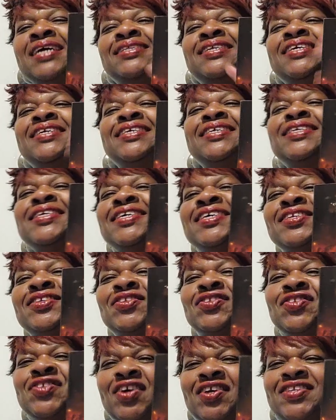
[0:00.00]

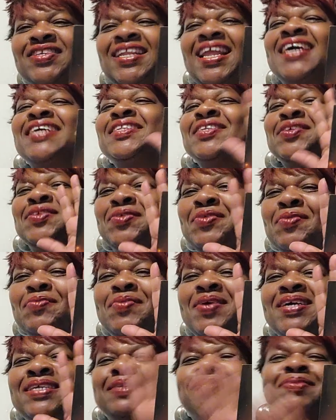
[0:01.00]
It's just like the
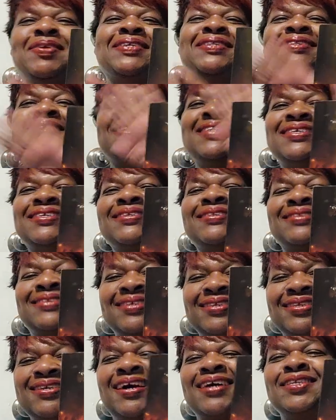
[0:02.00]
humans, but this
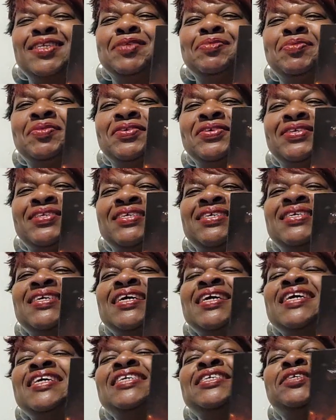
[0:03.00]
conspiracy
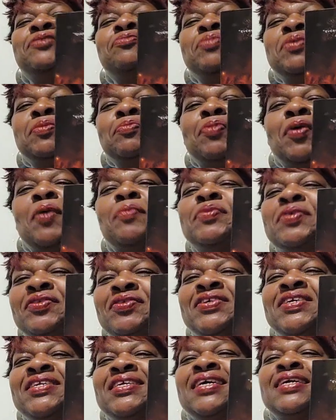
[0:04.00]
is being
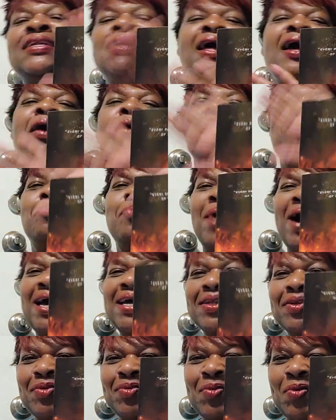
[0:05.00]
perpetrated
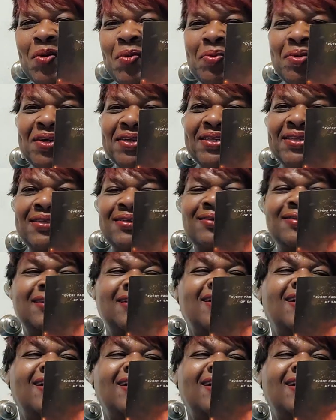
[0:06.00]
by the robots.